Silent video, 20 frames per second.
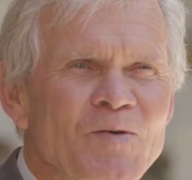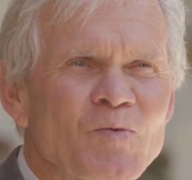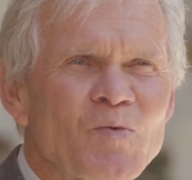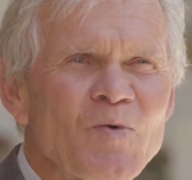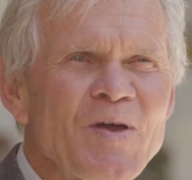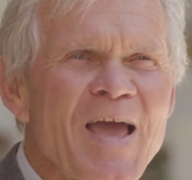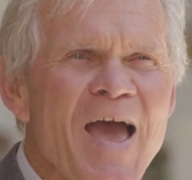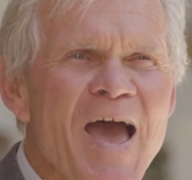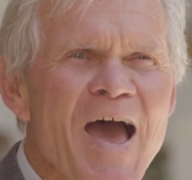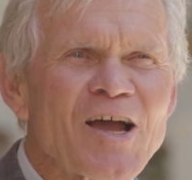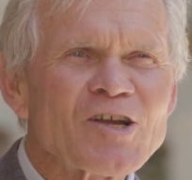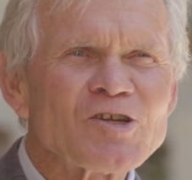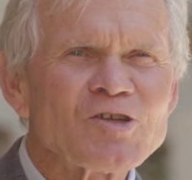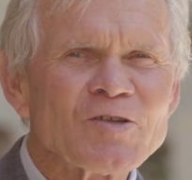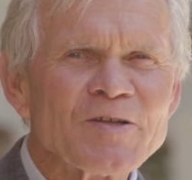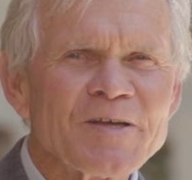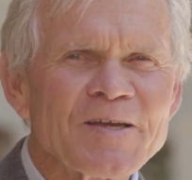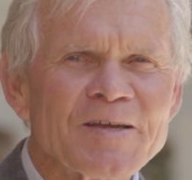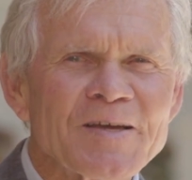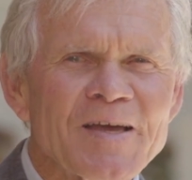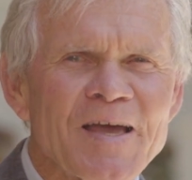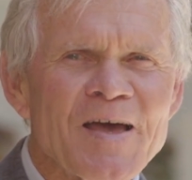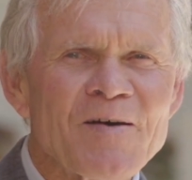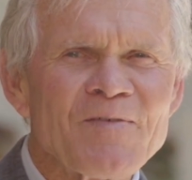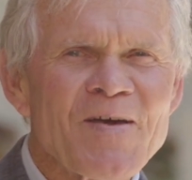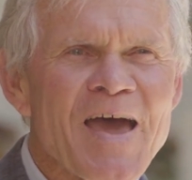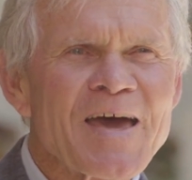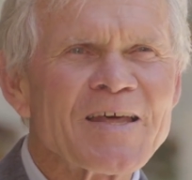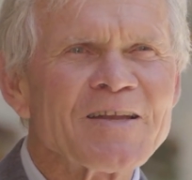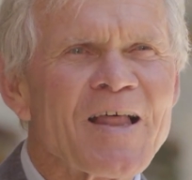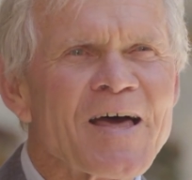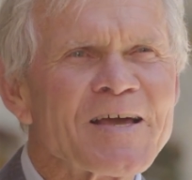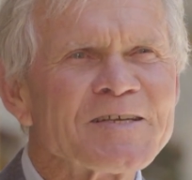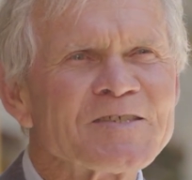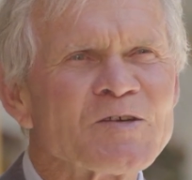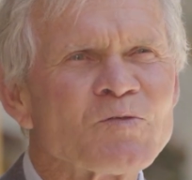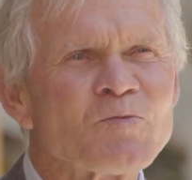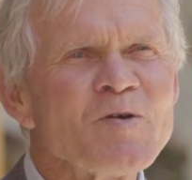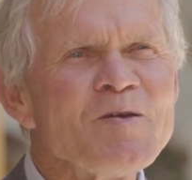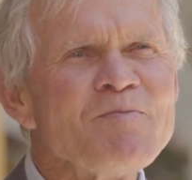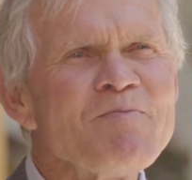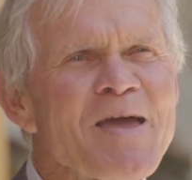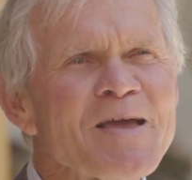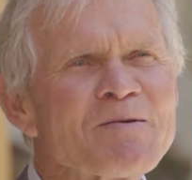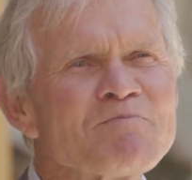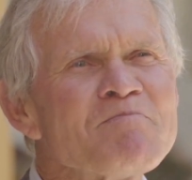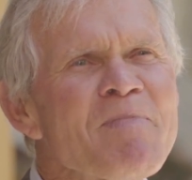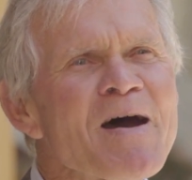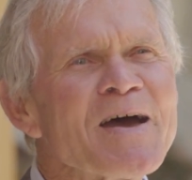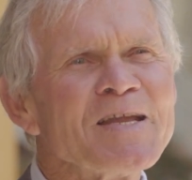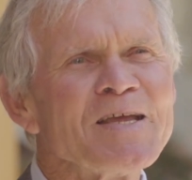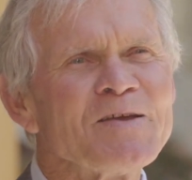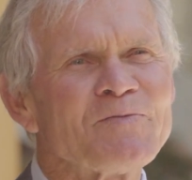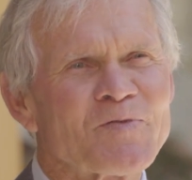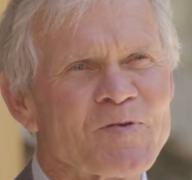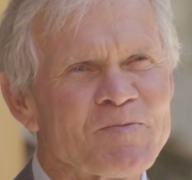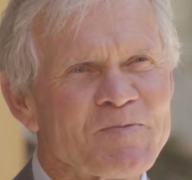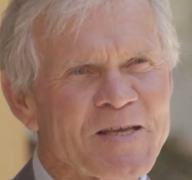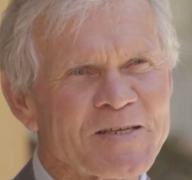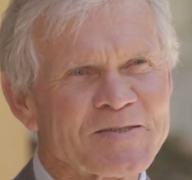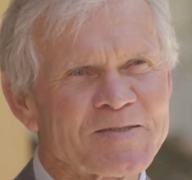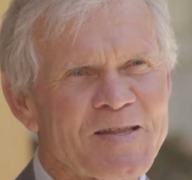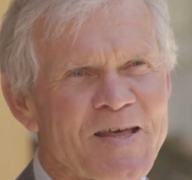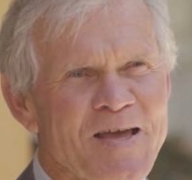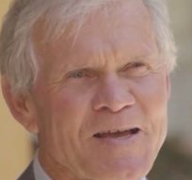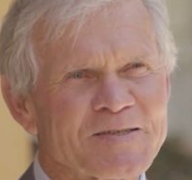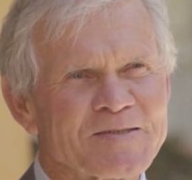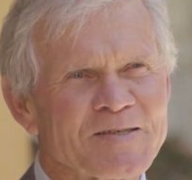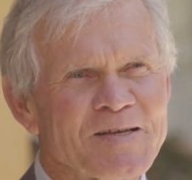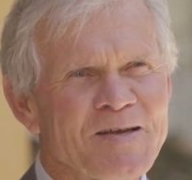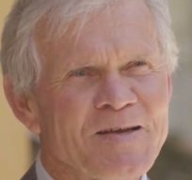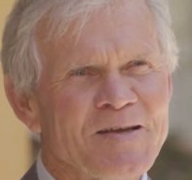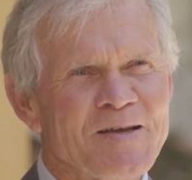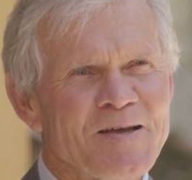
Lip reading: We actually have analyzed that we make money from these things